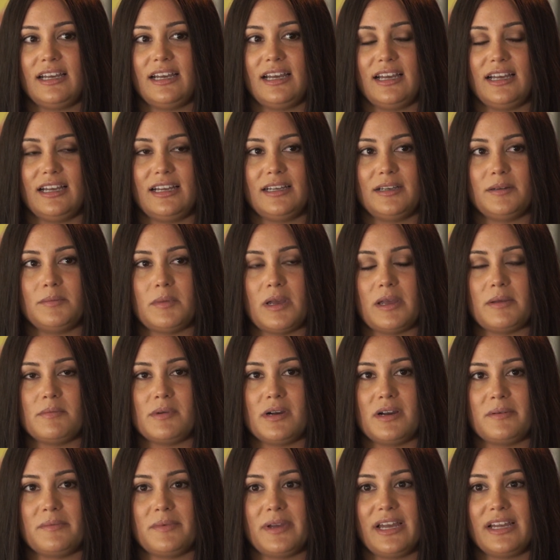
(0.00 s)
uh, my
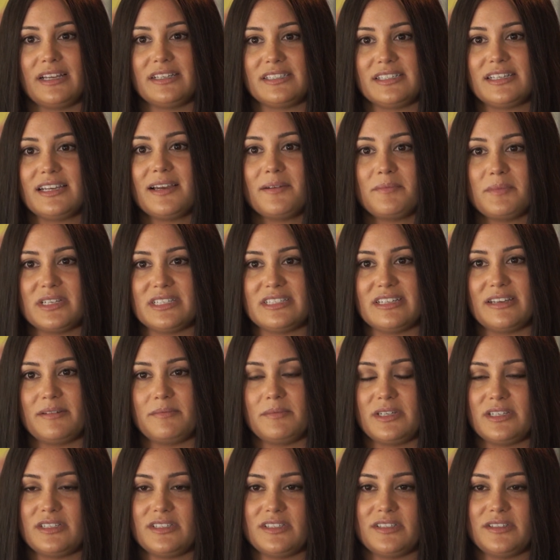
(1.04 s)
mom had to come and take
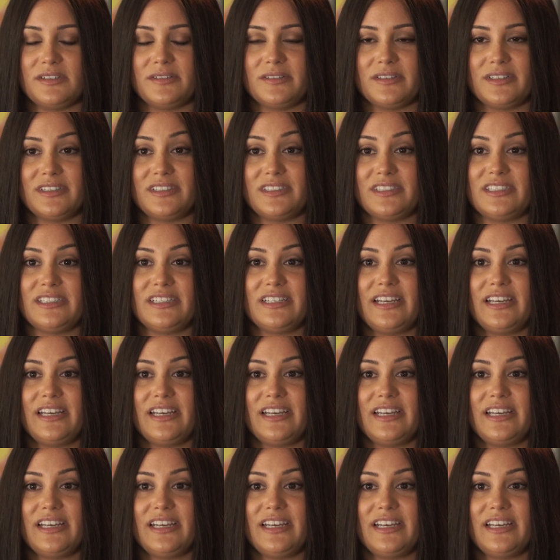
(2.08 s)
me to urgent